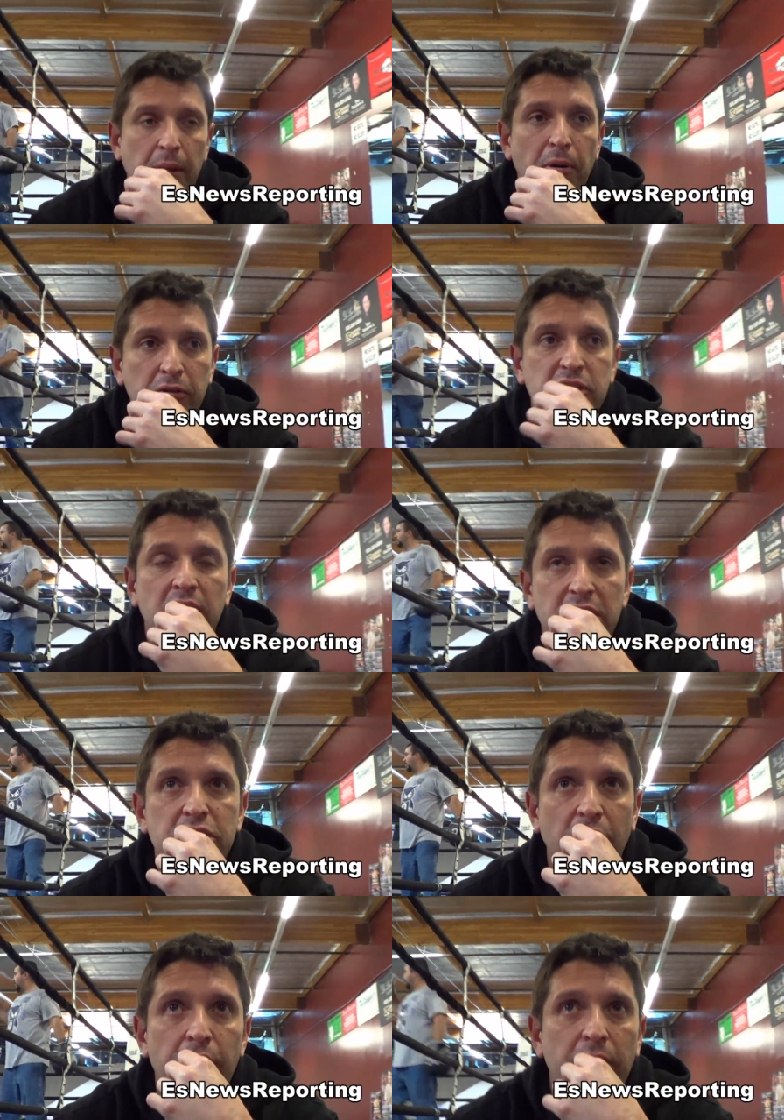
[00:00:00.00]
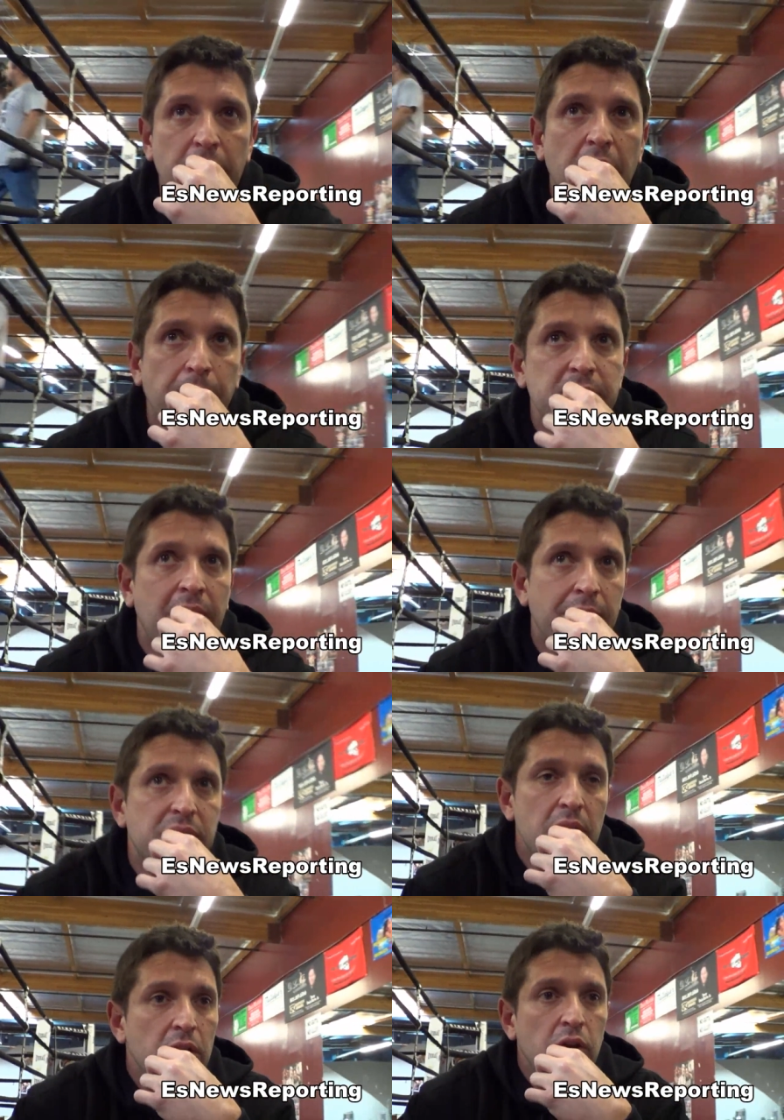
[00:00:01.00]
they both stunned each other a couple times.
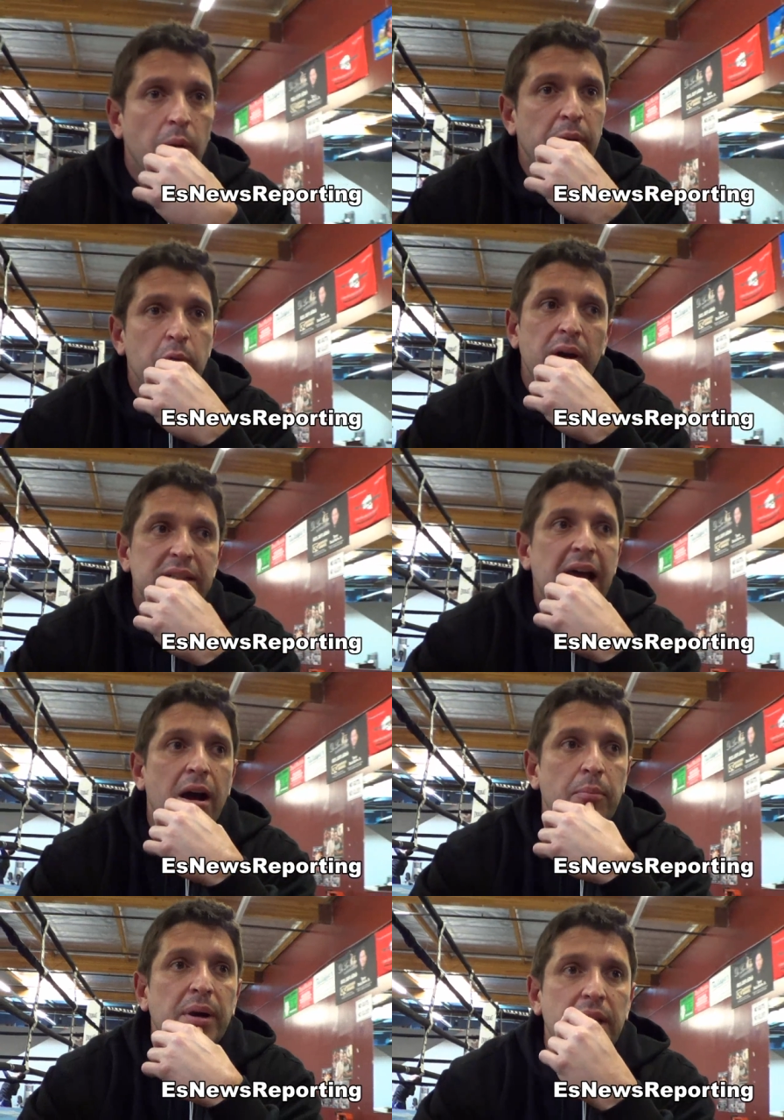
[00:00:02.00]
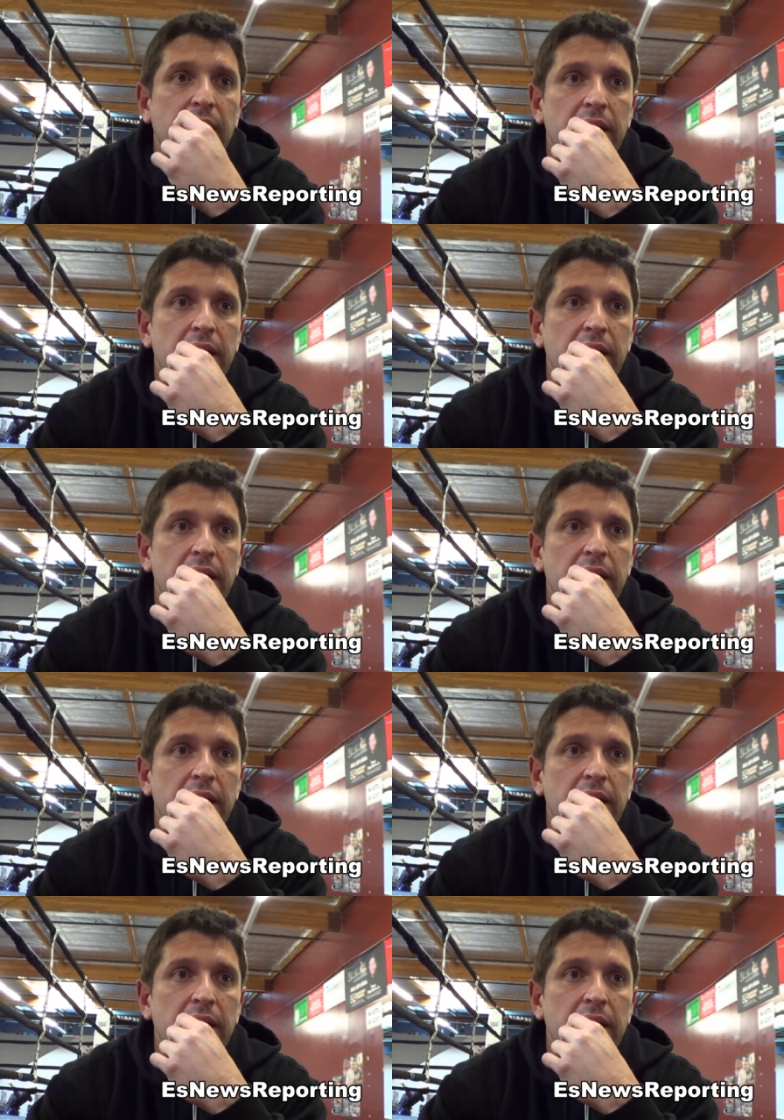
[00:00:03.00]
Nobody went down, but